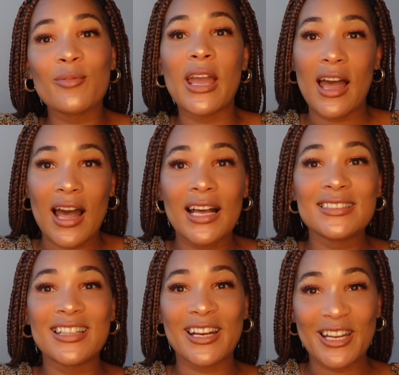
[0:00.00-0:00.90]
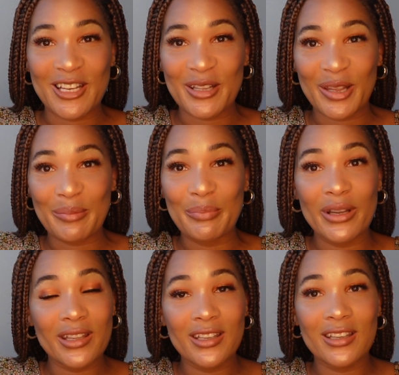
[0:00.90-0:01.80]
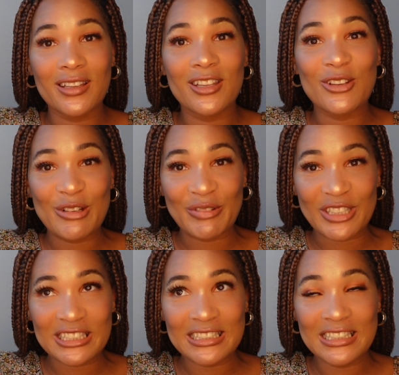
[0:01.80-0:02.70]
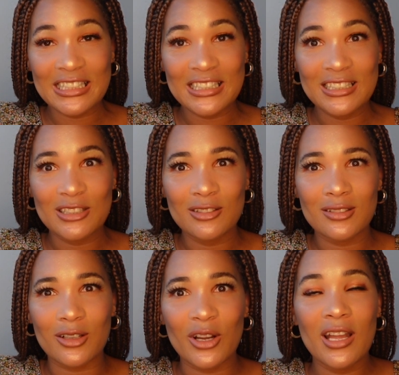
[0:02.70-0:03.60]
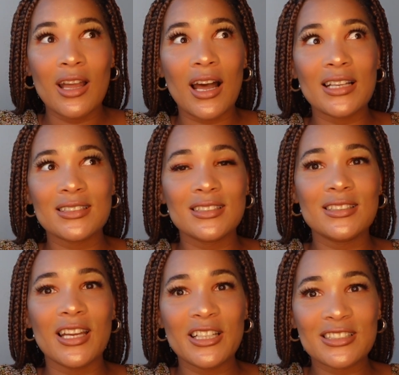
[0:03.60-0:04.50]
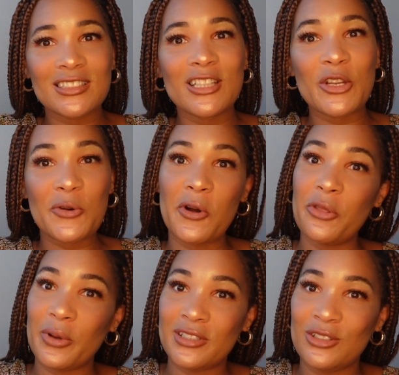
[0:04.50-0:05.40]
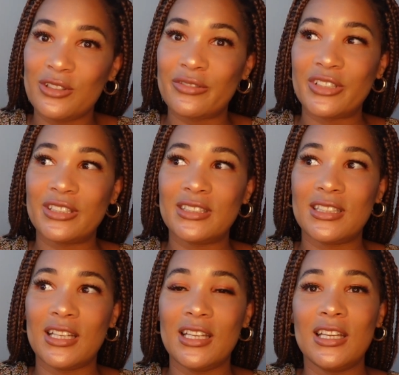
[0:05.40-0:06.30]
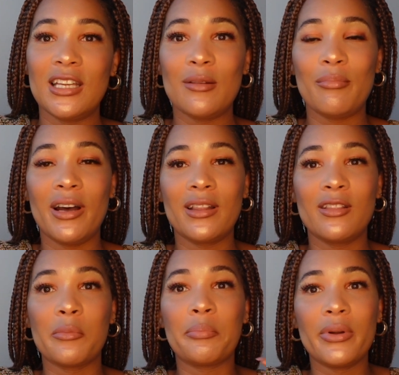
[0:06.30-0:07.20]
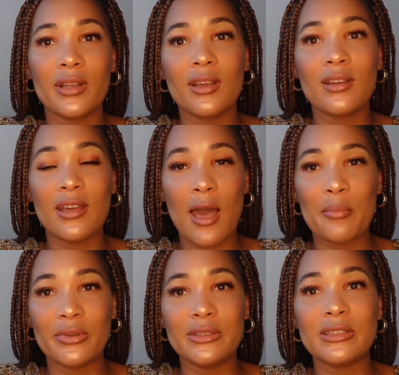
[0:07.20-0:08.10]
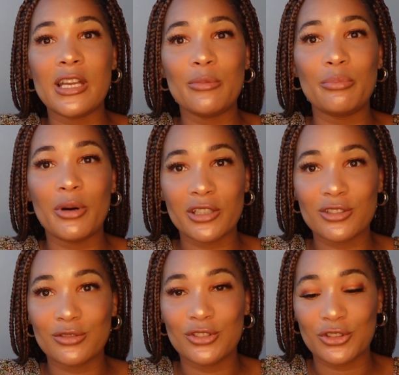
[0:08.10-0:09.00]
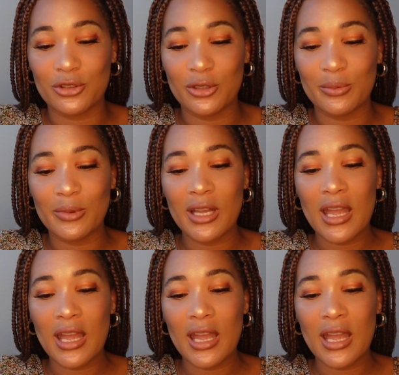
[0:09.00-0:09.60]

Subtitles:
yeah, I studied at the Pitt University. No, it's the Northwest University, but the PIC campus in Potchefstroom.